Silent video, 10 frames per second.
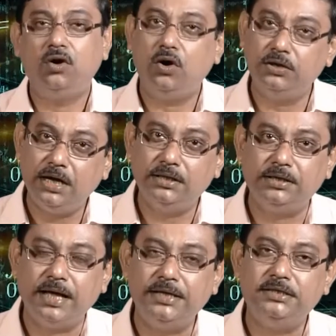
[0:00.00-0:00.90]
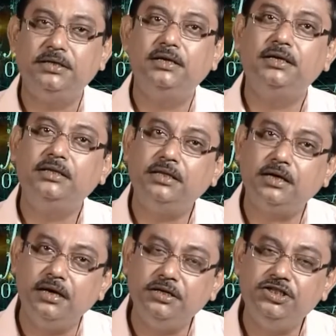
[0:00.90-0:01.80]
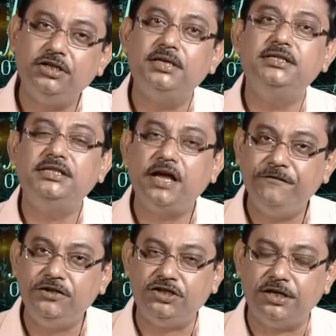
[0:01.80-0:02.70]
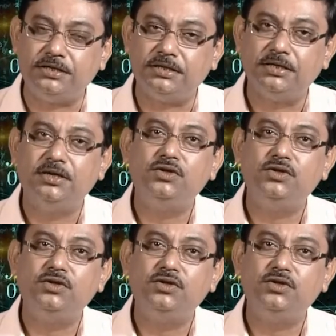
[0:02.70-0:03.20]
On the other hand, the conditions are sufficient.